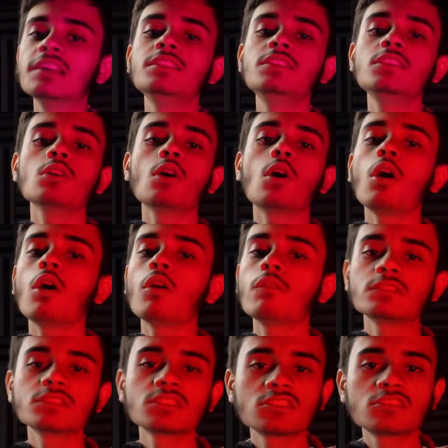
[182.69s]
The
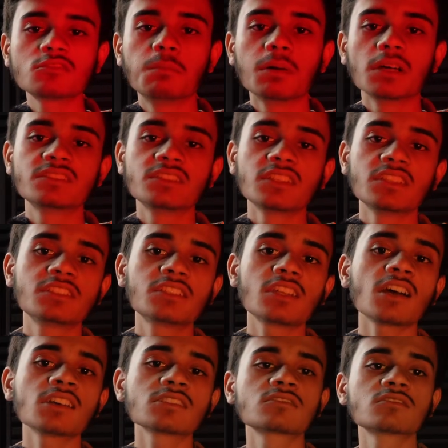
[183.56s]
office is buzzing,
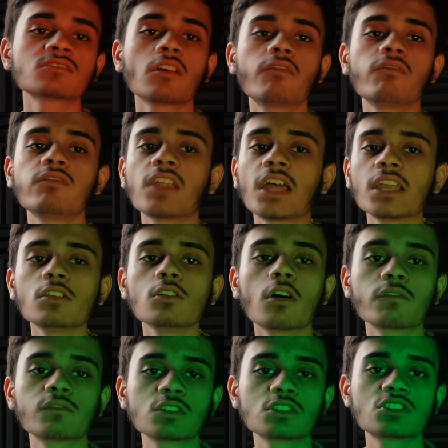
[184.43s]
tasks are flying
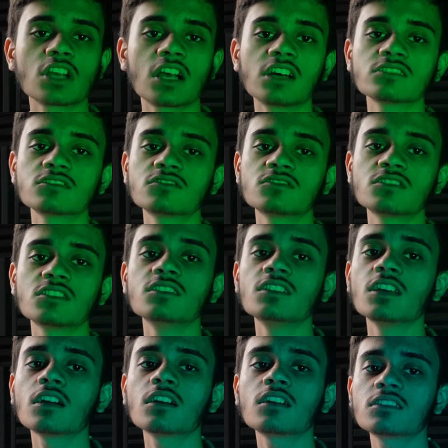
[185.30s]
off the charts, and
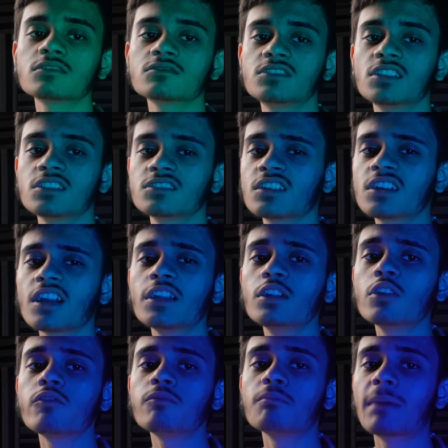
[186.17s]
there's a
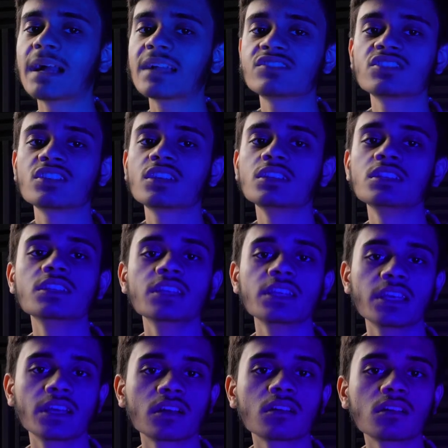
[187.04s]
kind of magic in
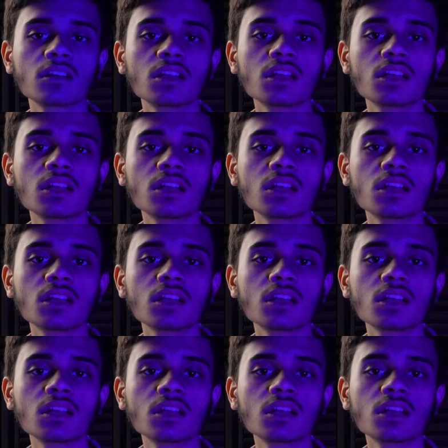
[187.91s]
the air.